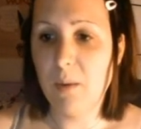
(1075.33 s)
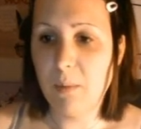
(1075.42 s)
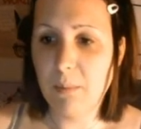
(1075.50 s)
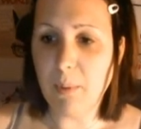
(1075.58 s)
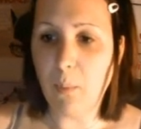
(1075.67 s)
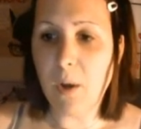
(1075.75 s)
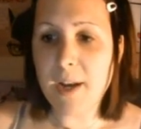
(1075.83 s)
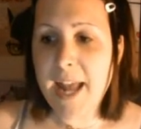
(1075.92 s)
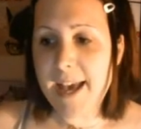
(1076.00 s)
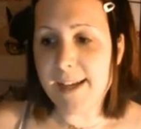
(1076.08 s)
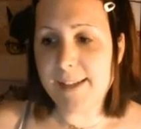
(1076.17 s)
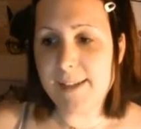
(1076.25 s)
But what
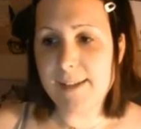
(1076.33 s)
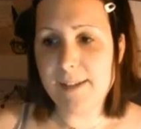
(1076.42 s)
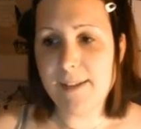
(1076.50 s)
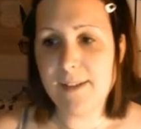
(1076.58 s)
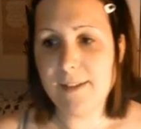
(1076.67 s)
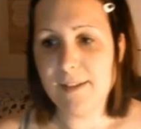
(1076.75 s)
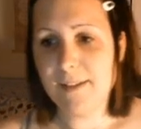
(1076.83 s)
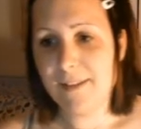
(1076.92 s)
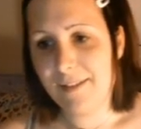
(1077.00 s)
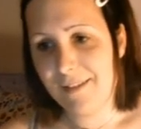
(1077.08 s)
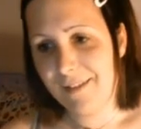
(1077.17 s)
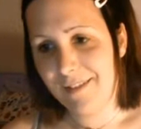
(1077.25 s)
next?
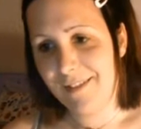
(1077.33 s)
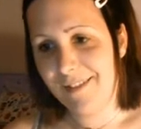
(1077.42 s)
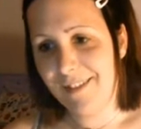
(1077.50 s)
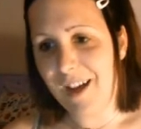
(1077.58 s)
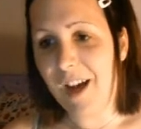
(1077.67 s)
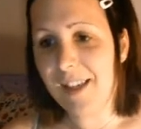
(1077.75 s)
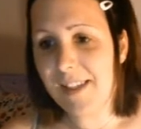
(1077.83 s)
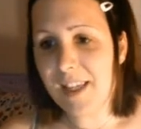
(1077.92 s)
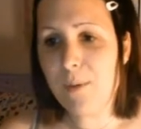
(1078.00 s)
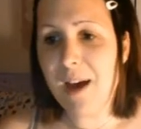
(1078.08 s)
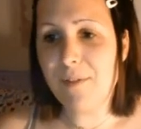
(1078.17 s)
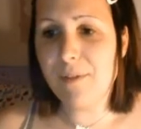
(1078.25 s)
See,
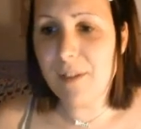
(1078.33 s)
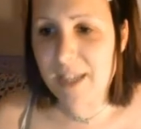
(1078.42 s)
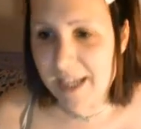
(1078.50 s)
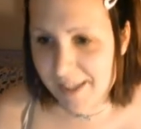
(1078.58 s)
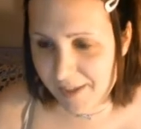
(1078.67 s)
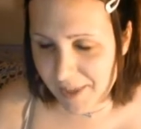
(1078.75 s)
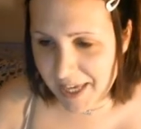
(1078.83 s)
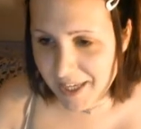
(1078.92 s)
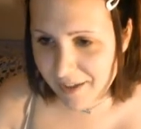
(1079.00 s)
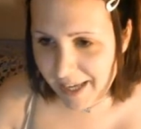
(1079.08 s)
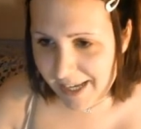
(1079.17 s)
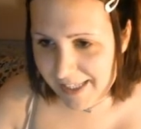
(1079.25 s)
you have a... Yes, thank
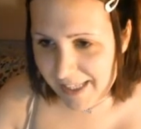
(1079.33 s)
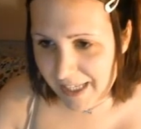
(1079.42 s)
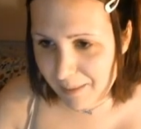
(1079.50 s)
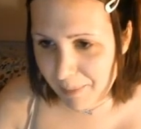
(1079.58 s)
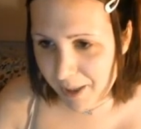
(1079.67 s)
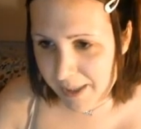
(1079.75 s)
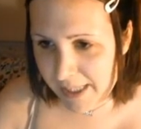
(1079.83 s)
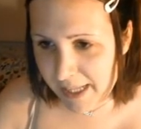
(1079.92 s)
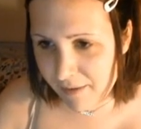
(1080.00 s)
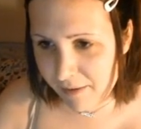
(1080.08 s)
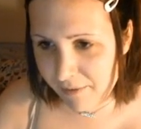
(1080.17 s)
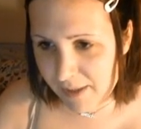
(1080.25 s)
you, Lexi. Keep posting
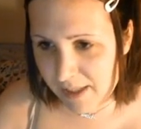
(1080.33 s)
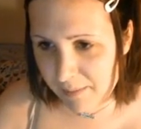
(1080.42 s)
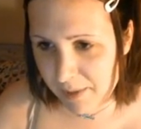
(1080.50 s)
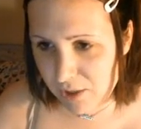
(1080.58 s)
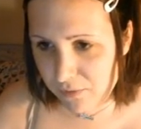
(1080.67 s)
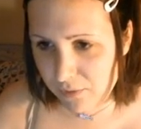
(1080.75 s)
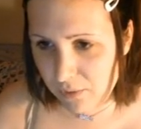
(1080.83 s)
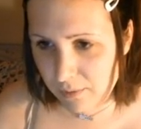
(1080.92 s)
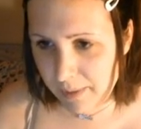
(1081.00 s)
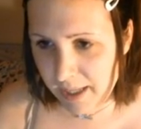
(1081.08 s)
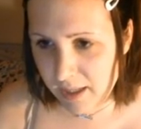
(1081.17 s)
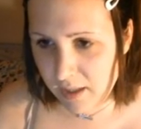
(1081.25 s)
that reference image for
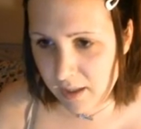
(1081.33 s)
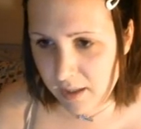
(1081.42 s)
me.